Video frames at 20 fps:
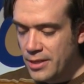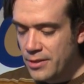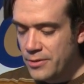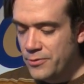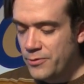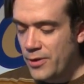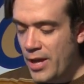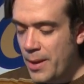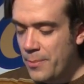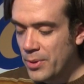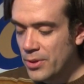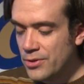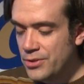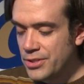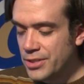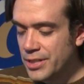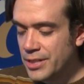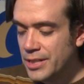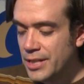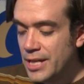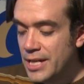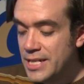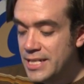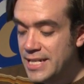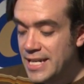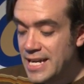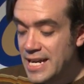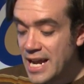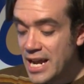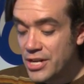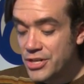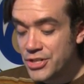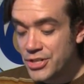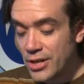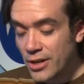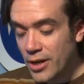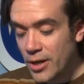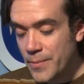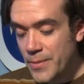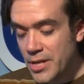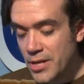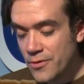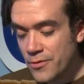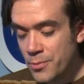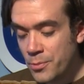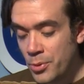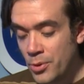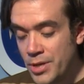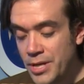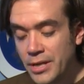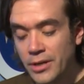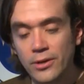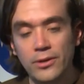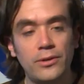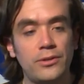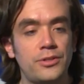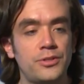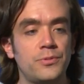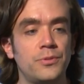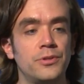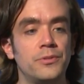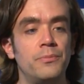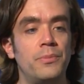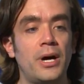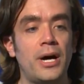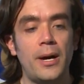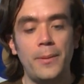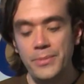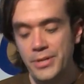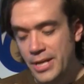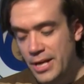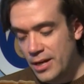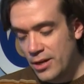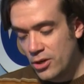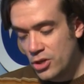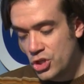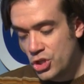Flappers, a teenaged army of pretty girls with bobbed hair,